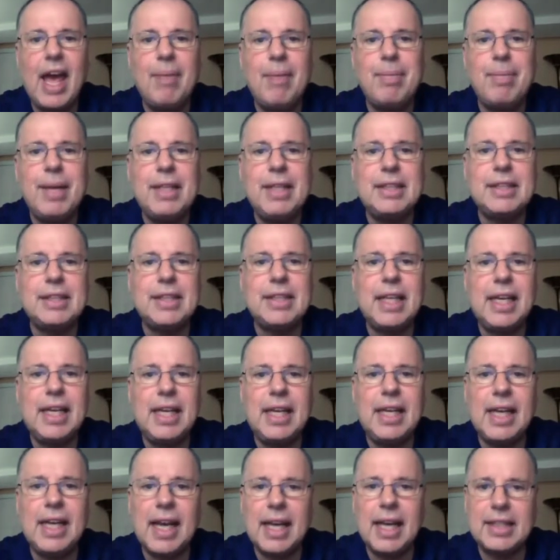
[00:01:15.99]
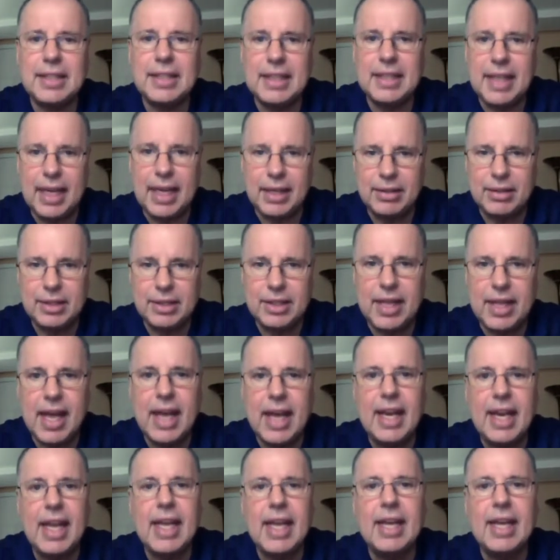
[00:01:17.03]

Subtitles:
NBC has announced that